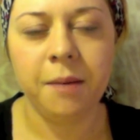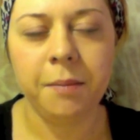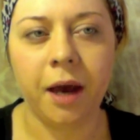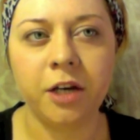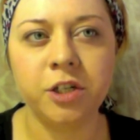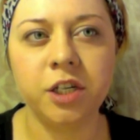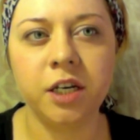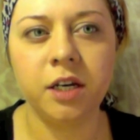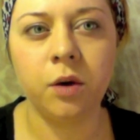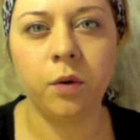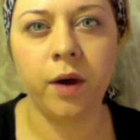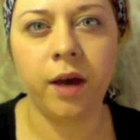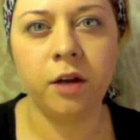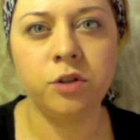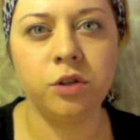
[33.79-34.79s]
I'm actually
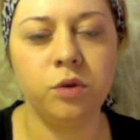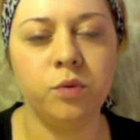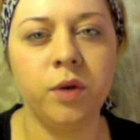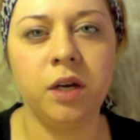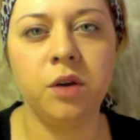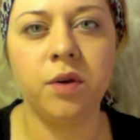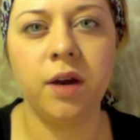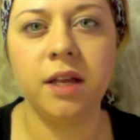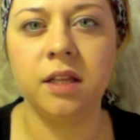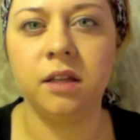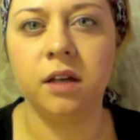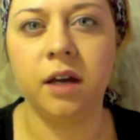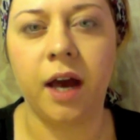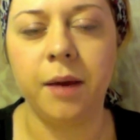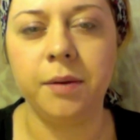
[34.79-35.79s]
going to recreate the
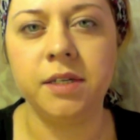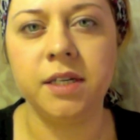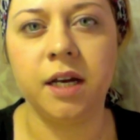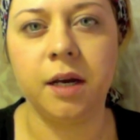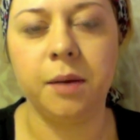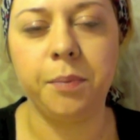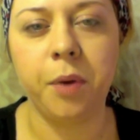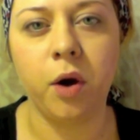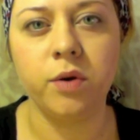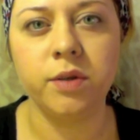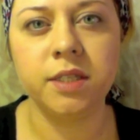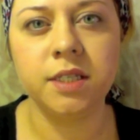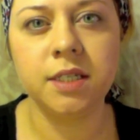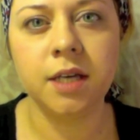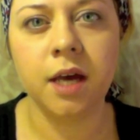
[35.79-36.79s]
look. I did a
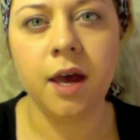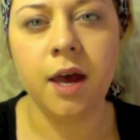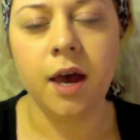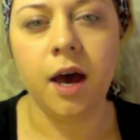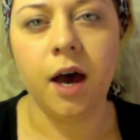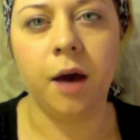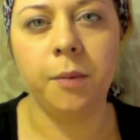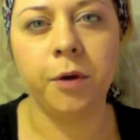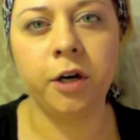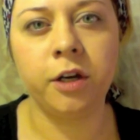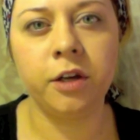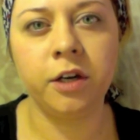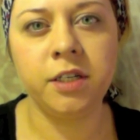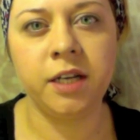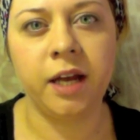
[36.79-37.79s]
post
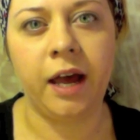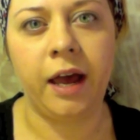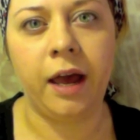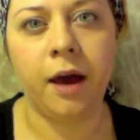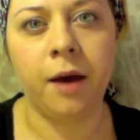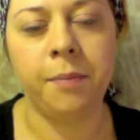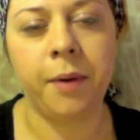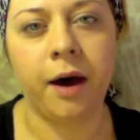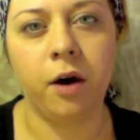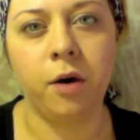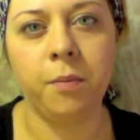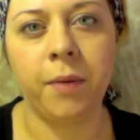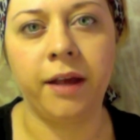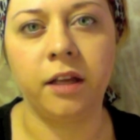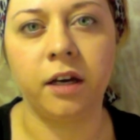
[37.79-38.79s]
earlier today
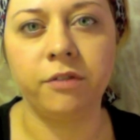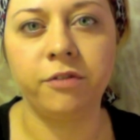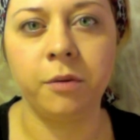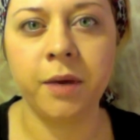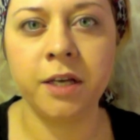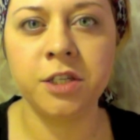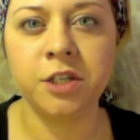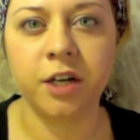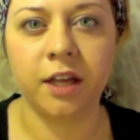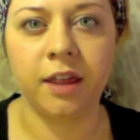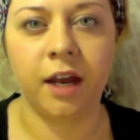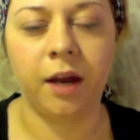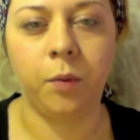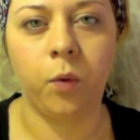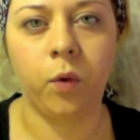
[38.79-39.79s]
about my look from yesterday
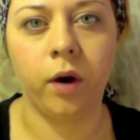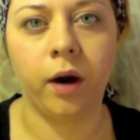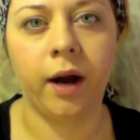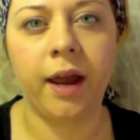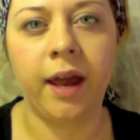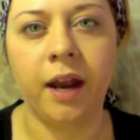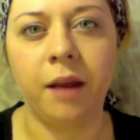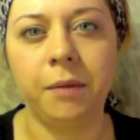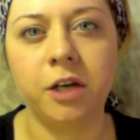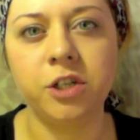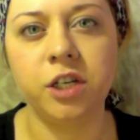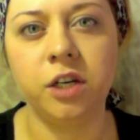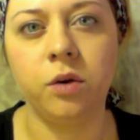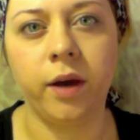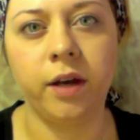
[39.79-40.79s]
that I wore, and I'm
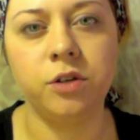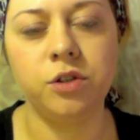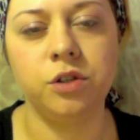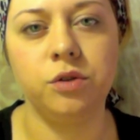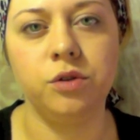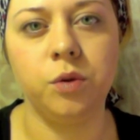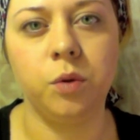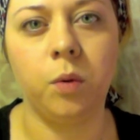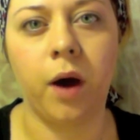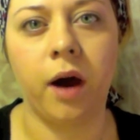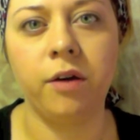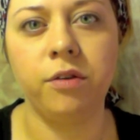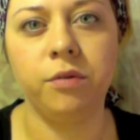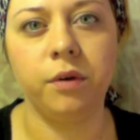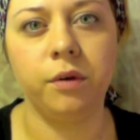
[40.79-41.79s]
actually going to do a
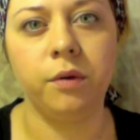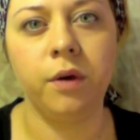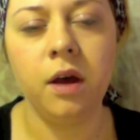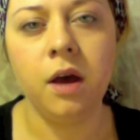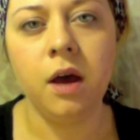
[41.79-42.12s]
walkthrough.